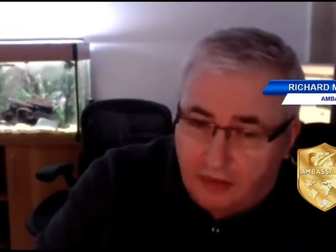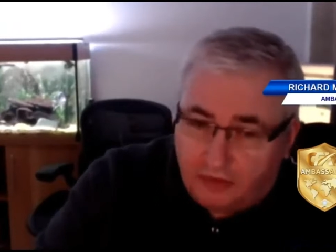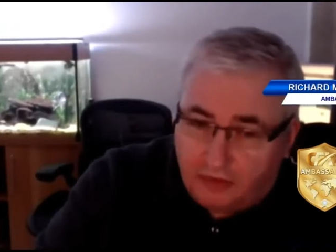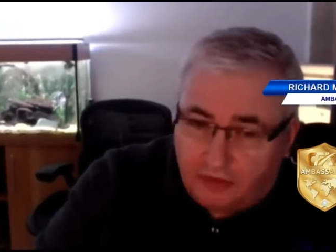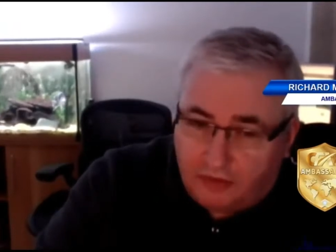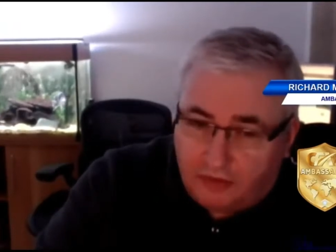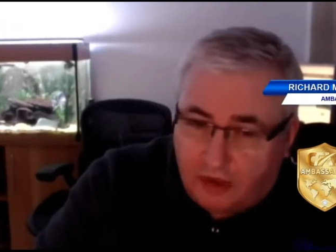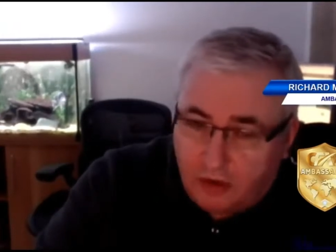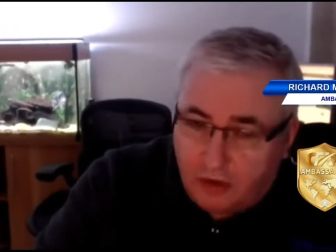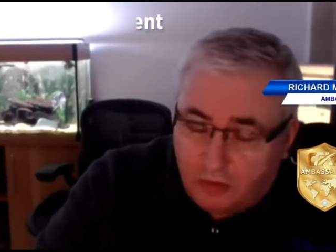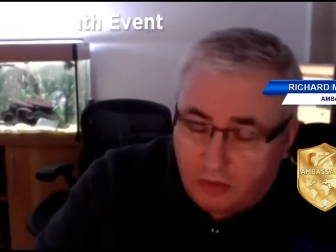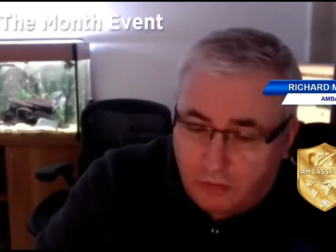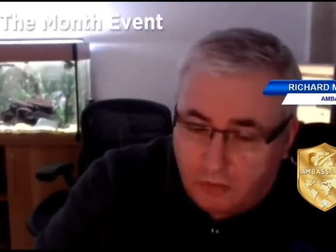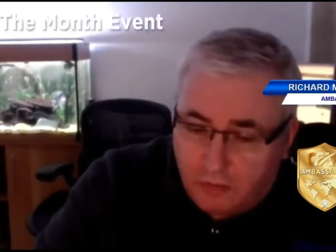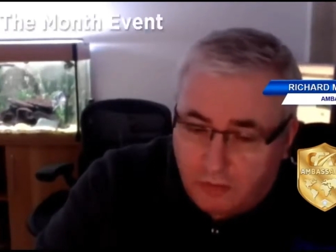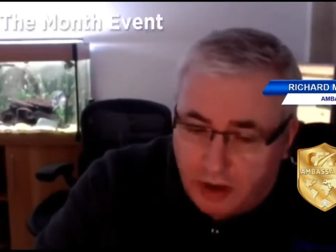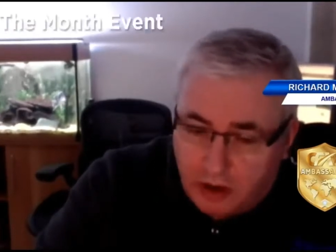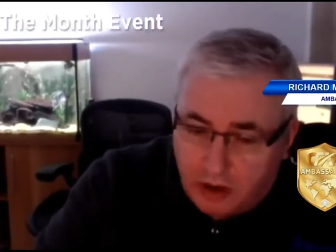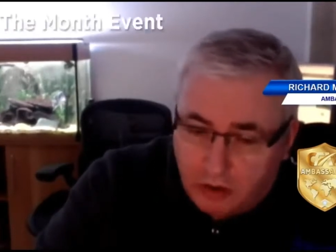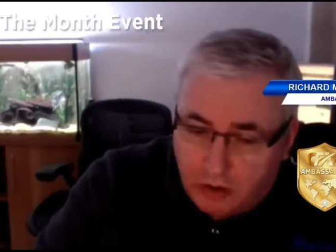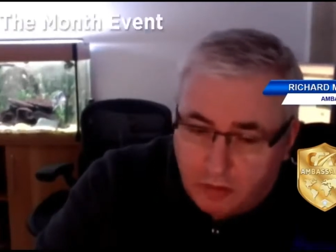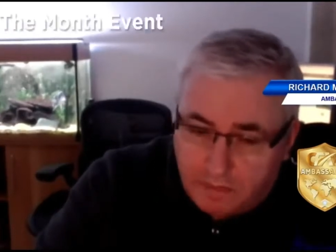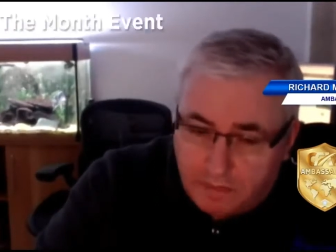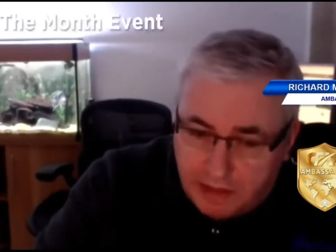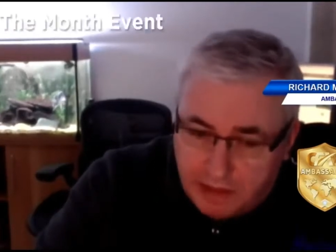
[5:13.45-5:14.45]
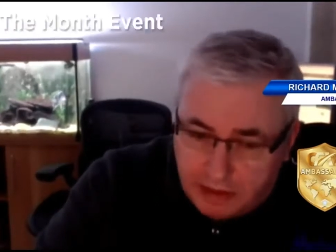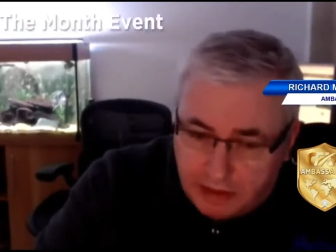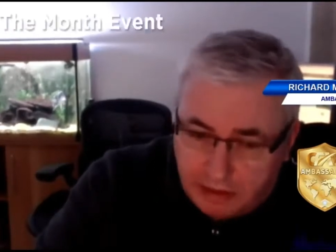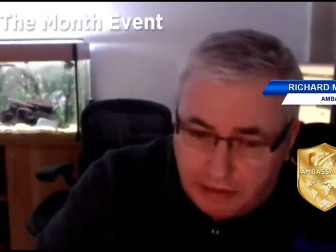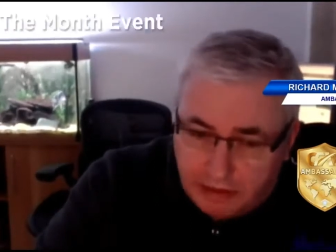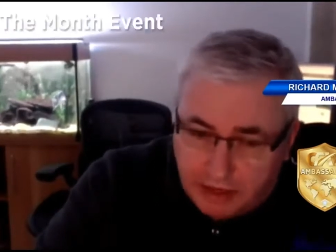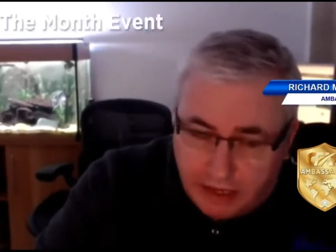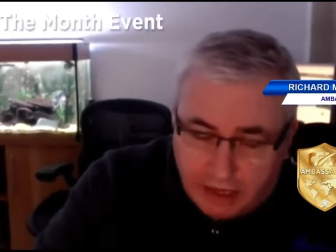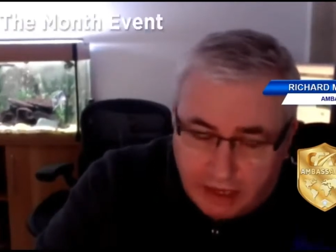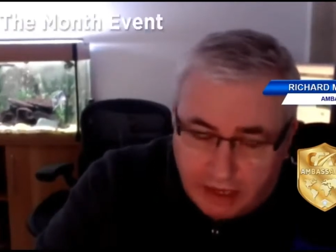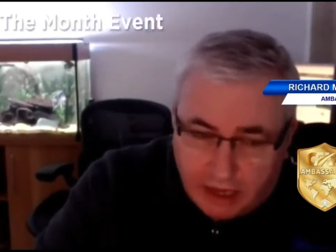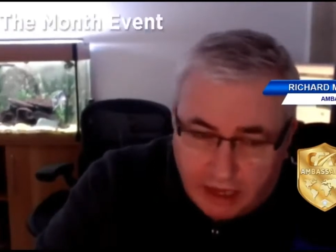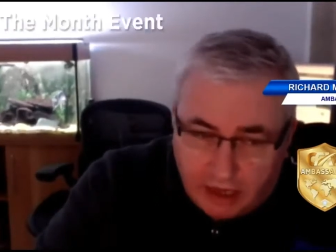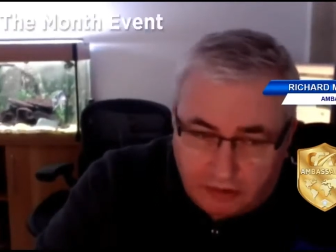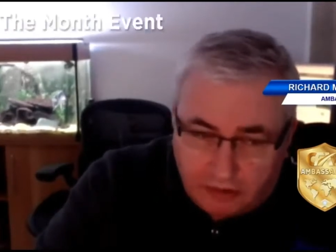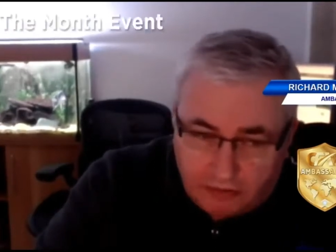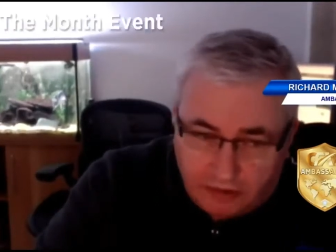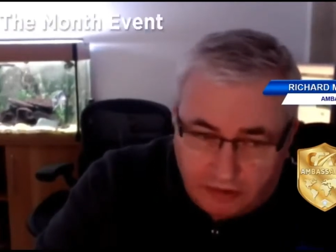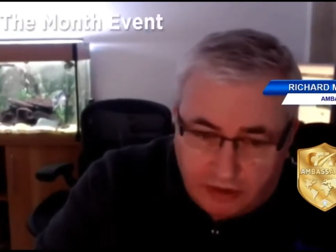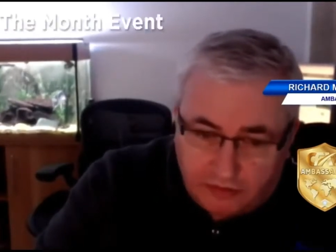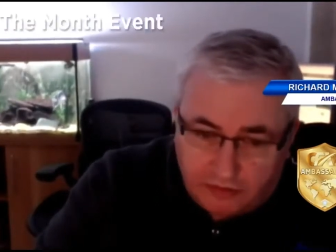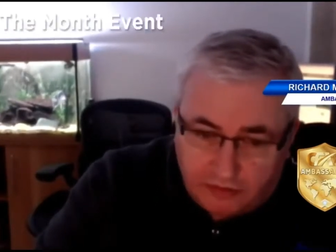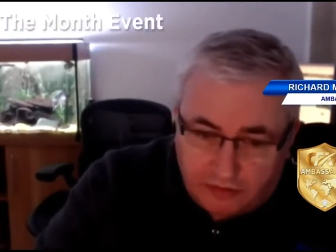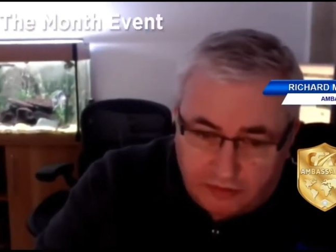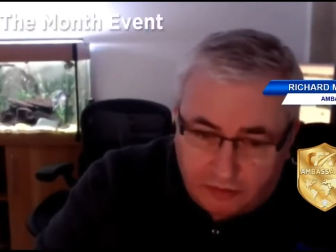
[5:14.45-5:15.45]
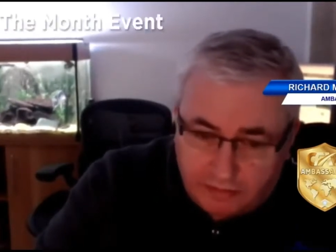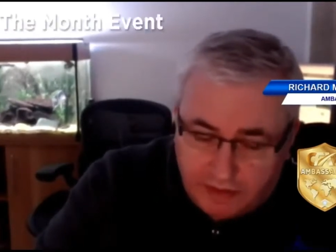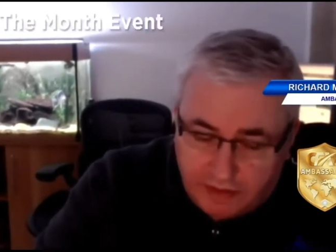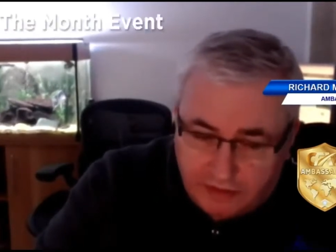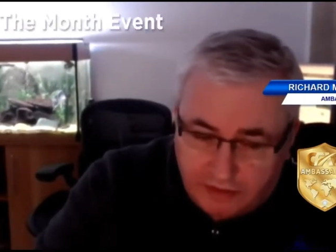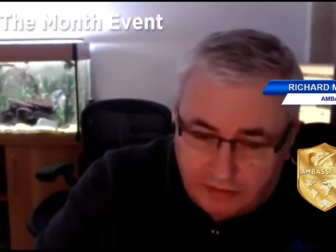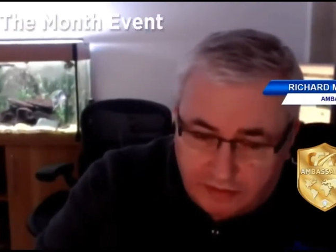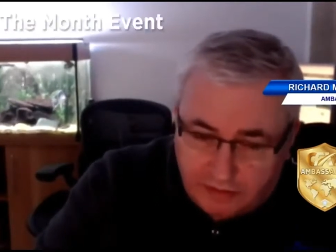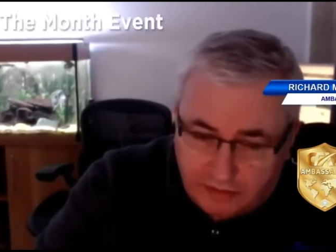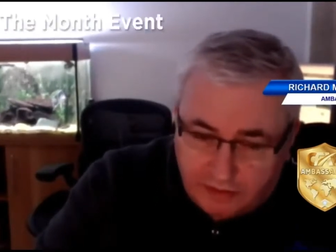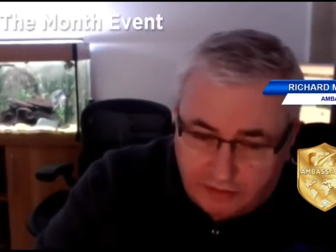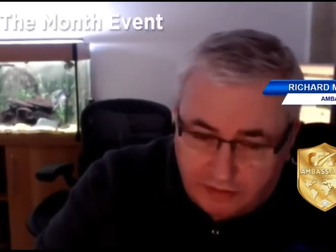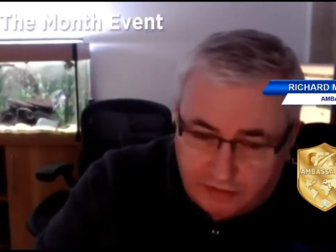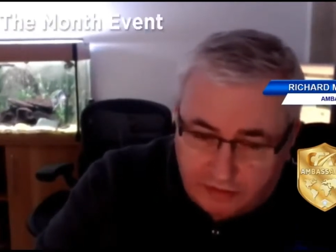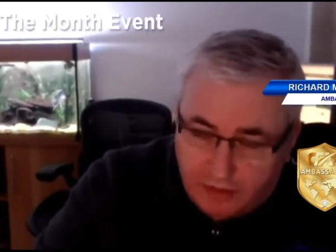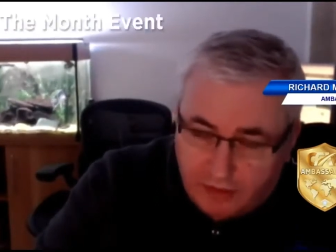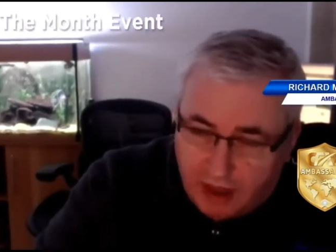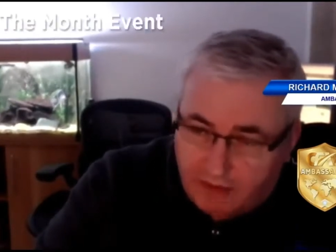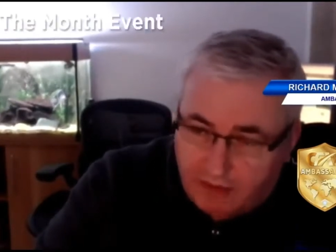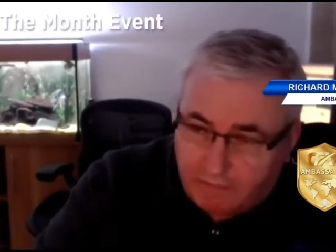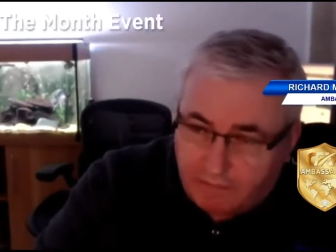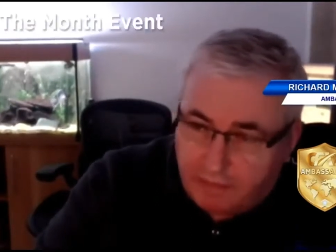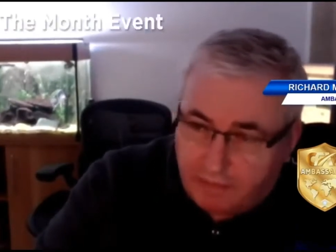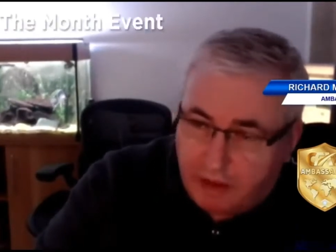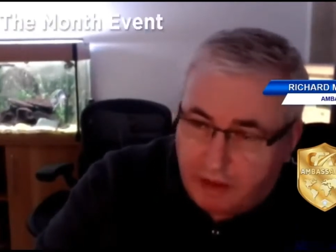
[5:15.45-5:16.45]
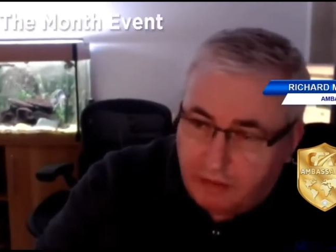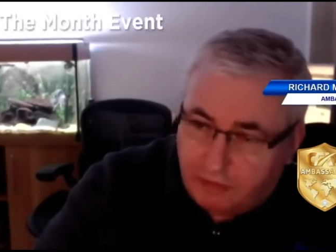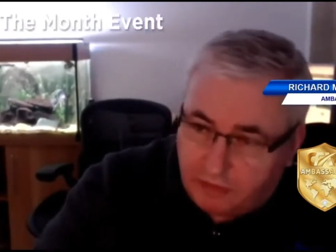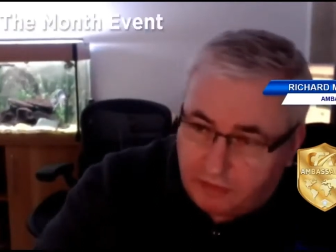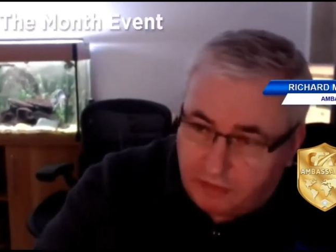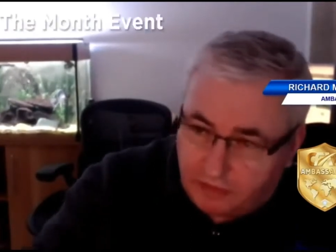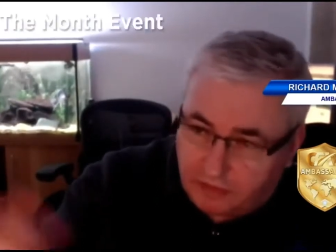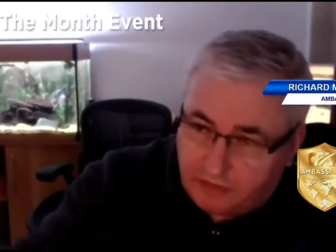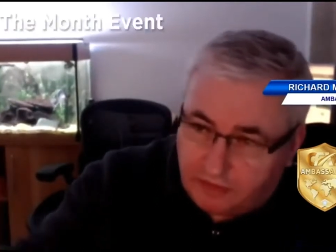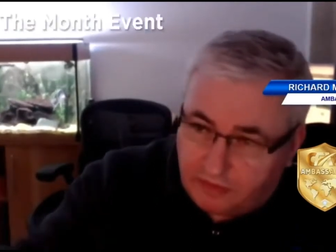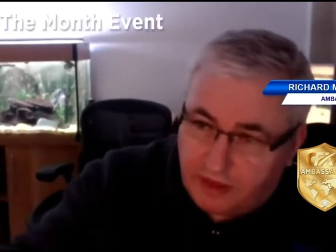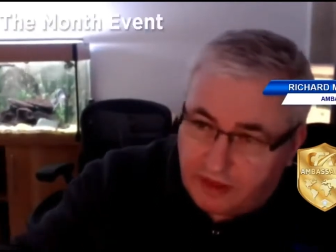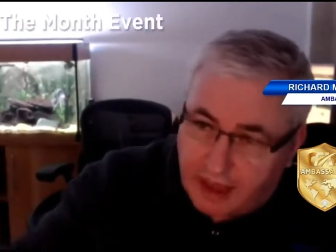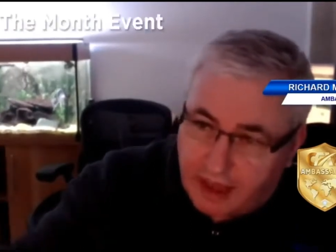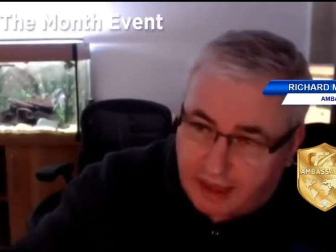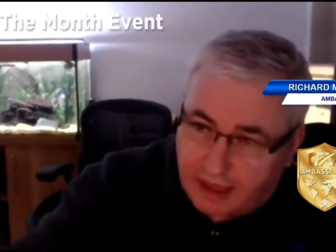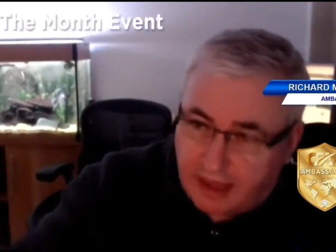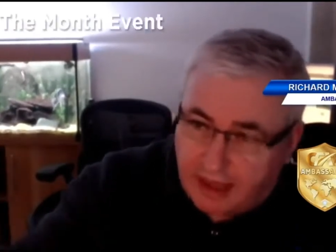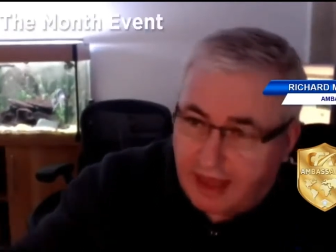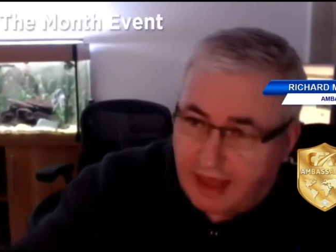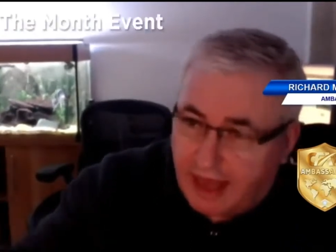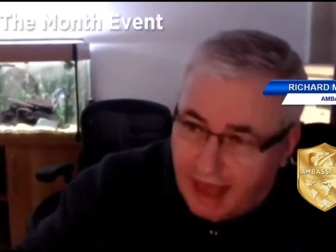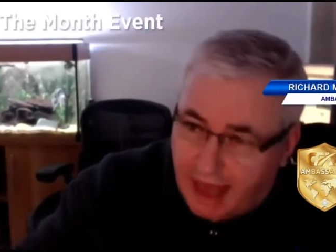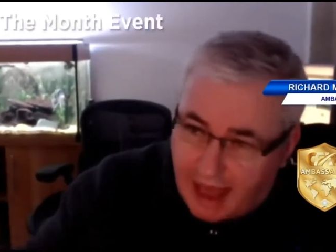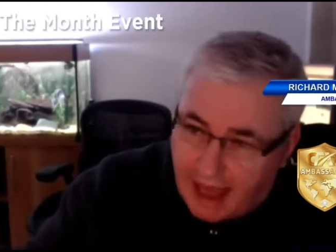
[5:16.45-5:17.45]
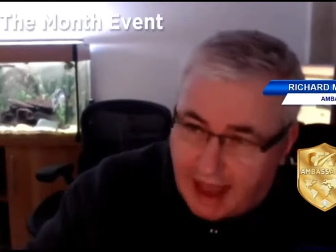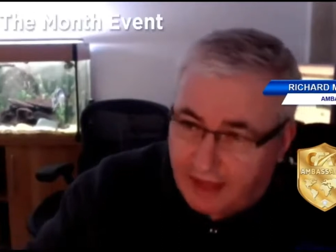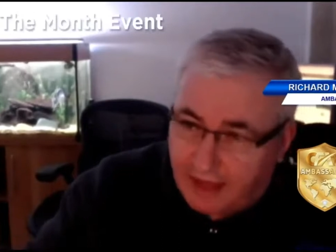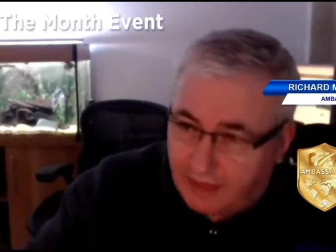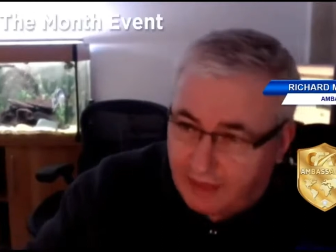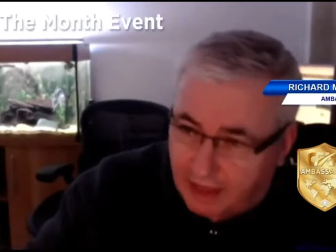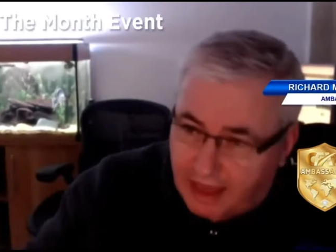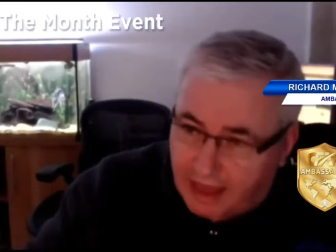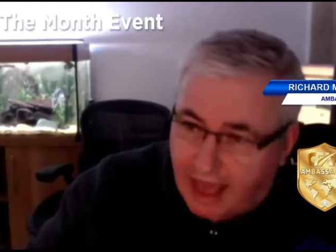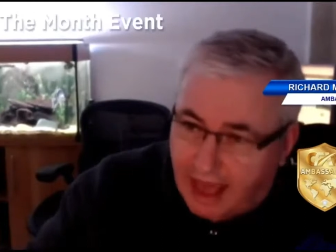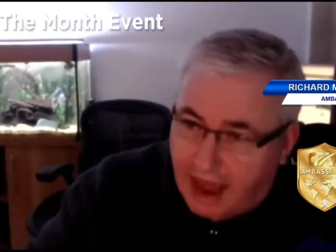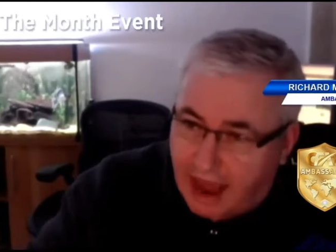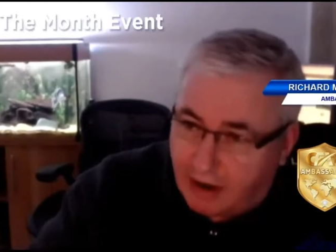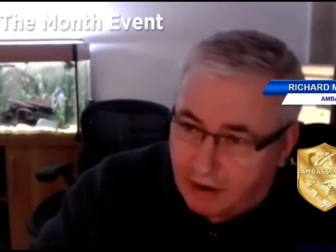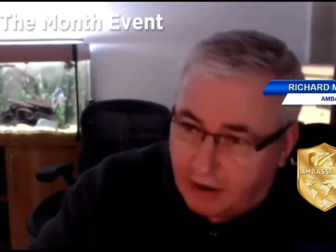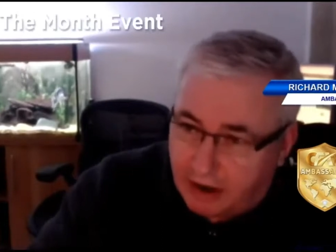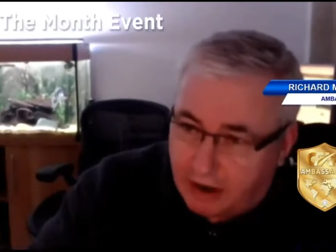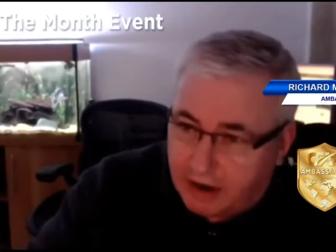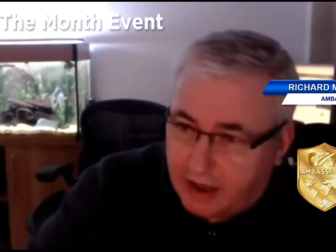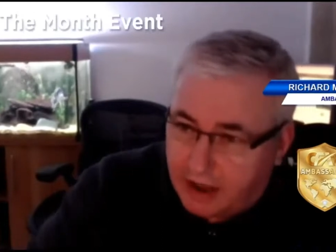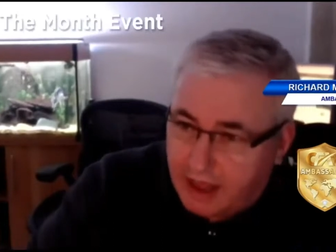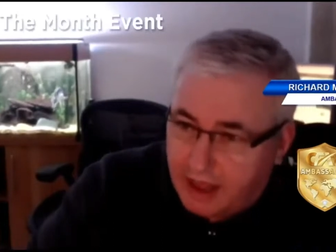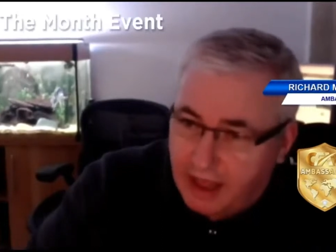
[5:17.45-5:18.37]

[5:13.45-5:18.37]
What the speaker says: So when you're building a traditional business, you have both the stick and the carrot.